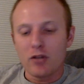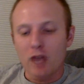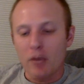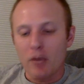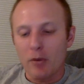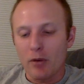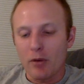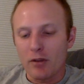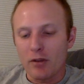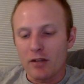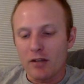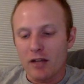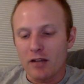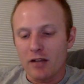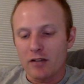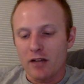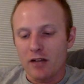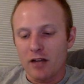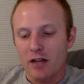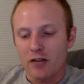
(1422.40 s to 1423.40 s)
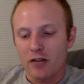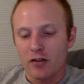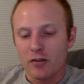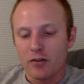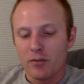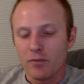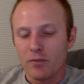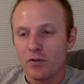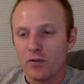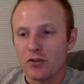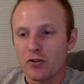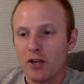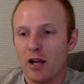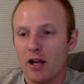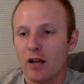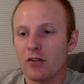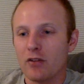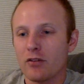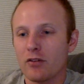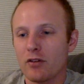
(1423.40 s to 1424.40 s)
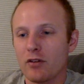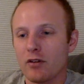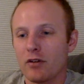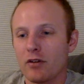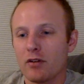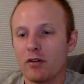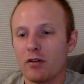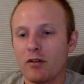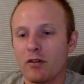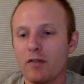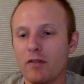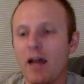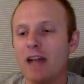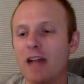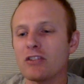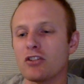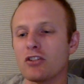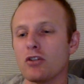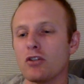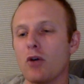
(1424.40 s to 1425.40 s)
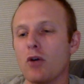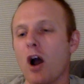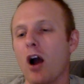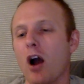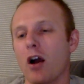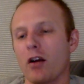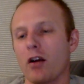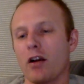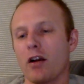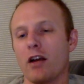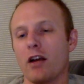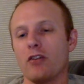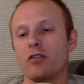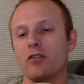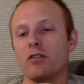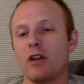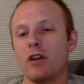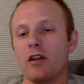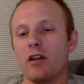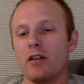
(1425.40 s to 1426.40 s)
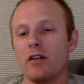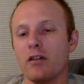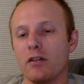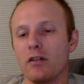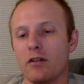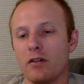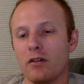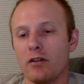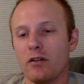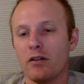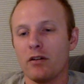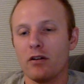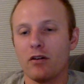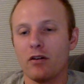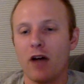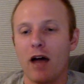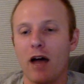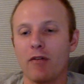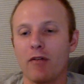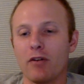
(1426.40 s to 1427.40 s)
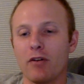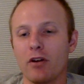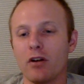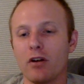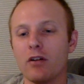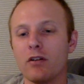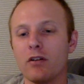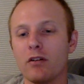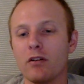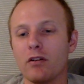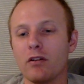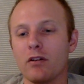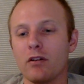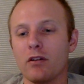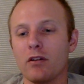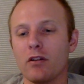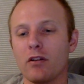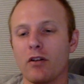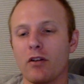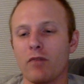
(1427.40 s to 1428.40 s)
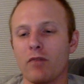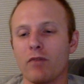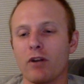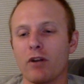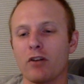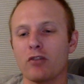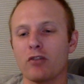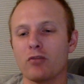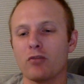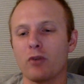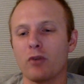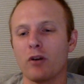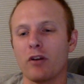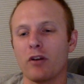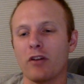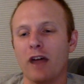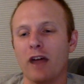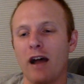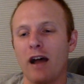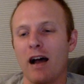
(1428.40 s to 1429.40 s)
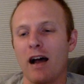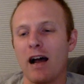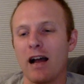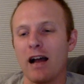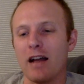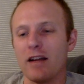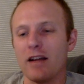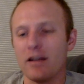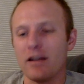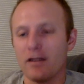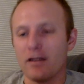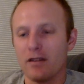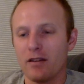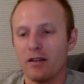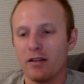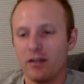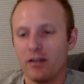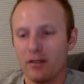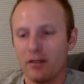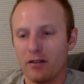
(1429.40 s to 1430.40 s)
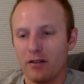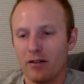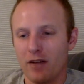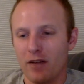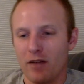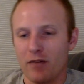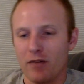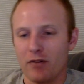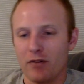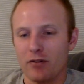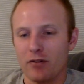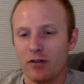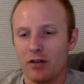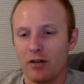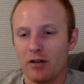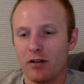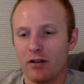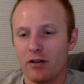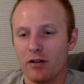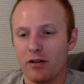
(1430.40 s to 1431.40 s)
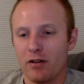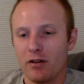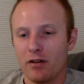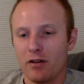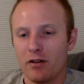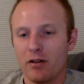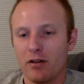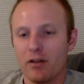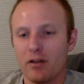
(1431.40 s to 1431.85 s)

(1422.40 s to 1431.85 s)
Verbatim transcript: Can you tell me what it says, Nigel? she asked. That's too hard, Nigel said. Lavender, the first word is I, Lavender said.